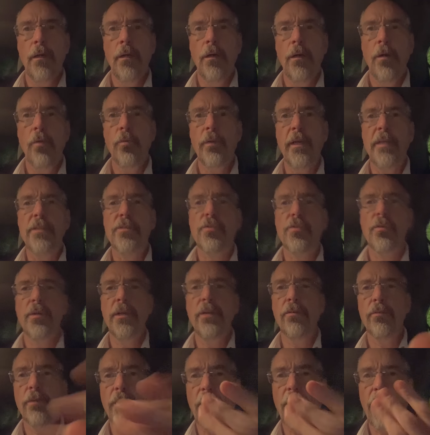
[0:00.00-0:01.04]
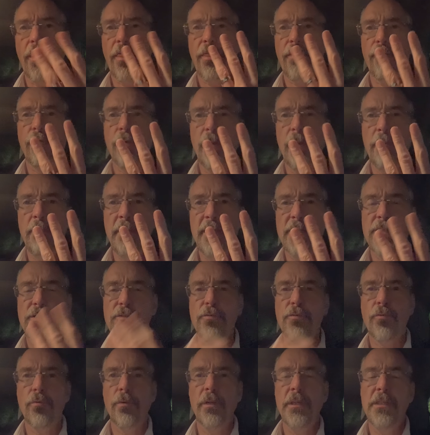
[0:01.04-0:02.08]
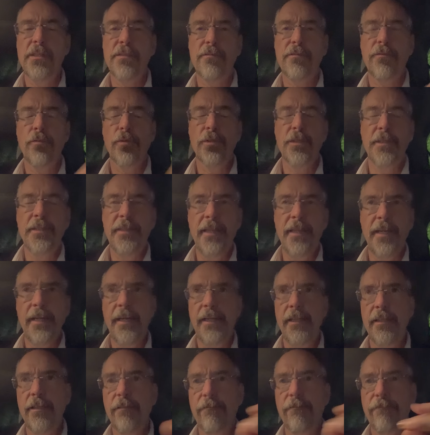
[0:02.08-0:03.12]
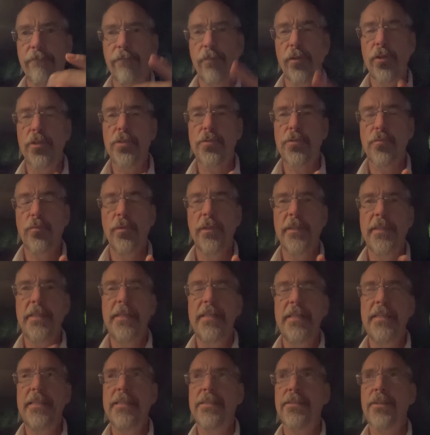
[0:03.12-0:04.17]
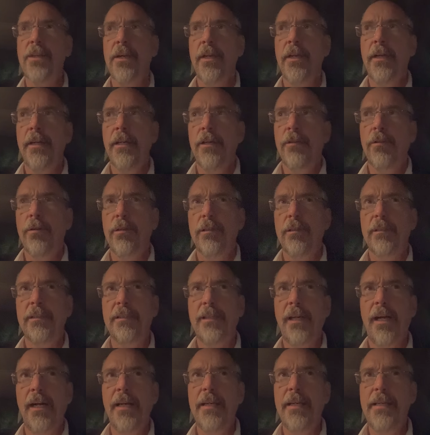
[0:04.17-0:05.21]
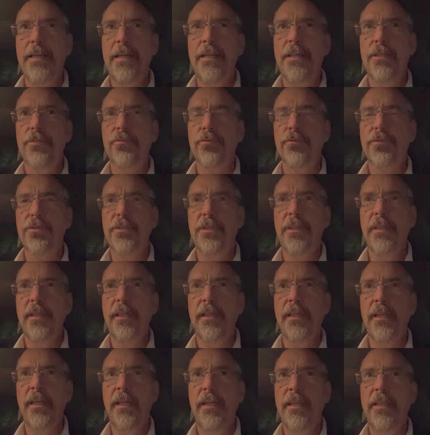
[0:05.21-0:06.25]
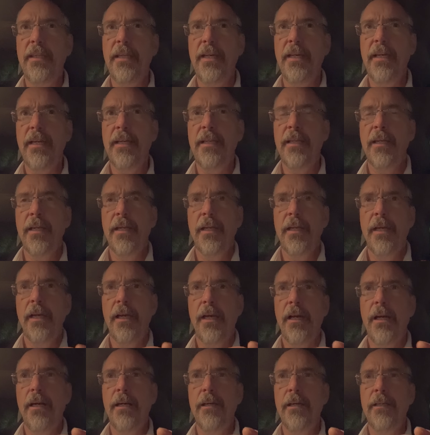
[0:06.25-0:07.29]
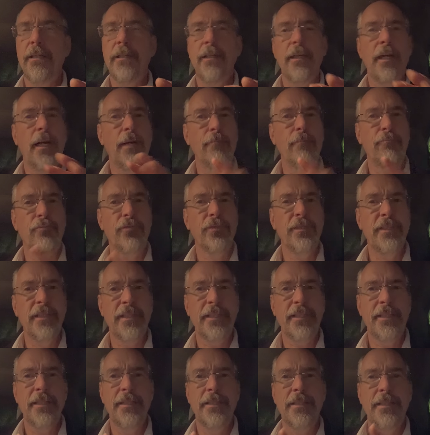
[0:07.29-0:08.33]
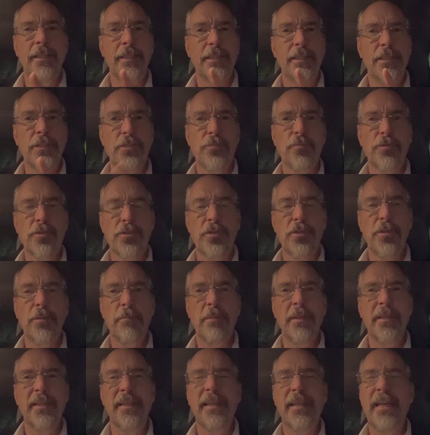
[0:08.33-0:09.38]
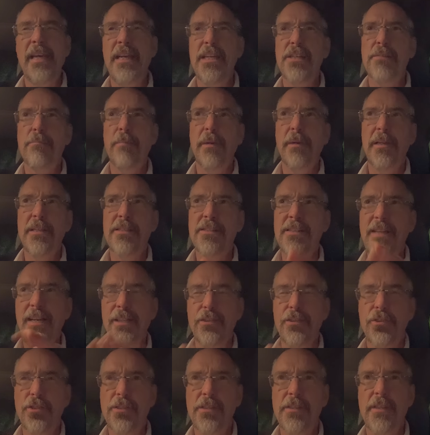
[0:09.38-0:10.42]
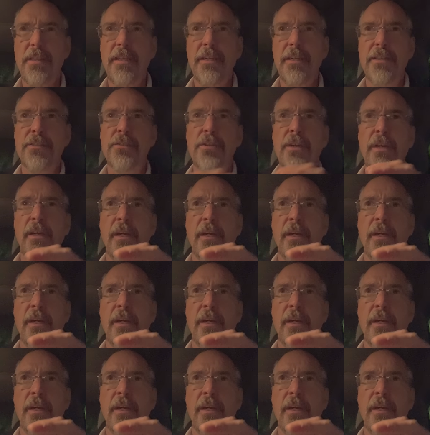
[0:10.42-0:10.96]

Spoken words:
Okay, so here are the three big stories for today. The first one is kind of interesting in that I predicted that this was going to be the case, but it's not just this.